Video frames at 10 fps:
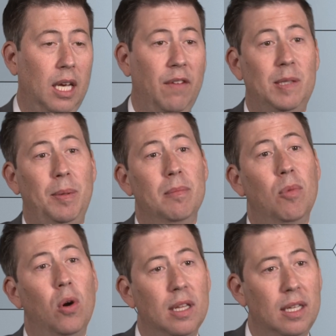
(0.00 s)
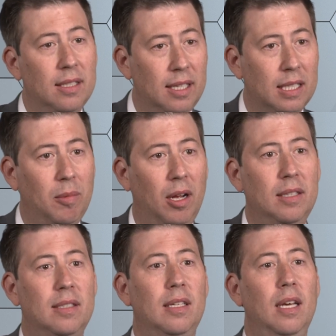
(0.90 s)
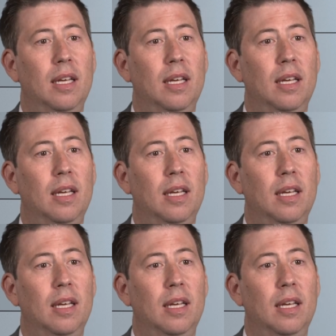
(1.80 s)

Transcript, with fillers: If it's been more than six months,